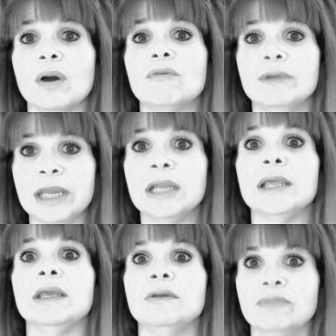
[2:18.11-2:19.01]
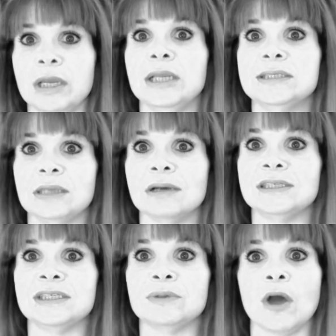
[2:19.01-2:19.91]
really, really
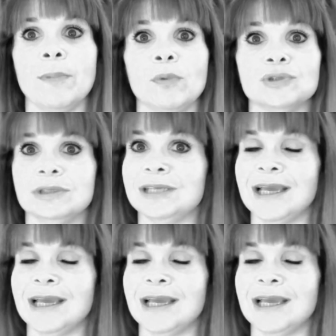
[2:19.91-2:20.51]
started to hope I wasn't